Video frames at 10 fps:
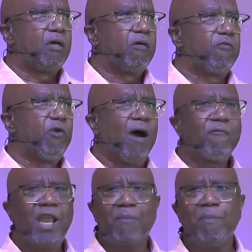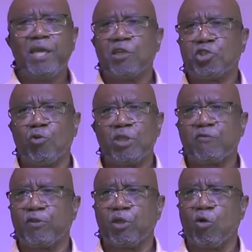If you have not made a choice
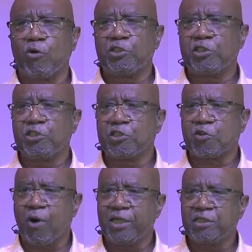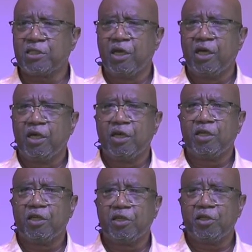for the Lord Jesus Christ,
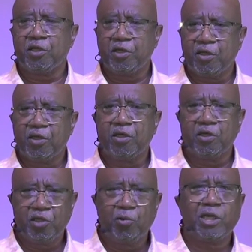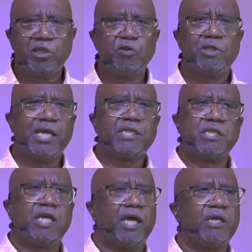you can do that today.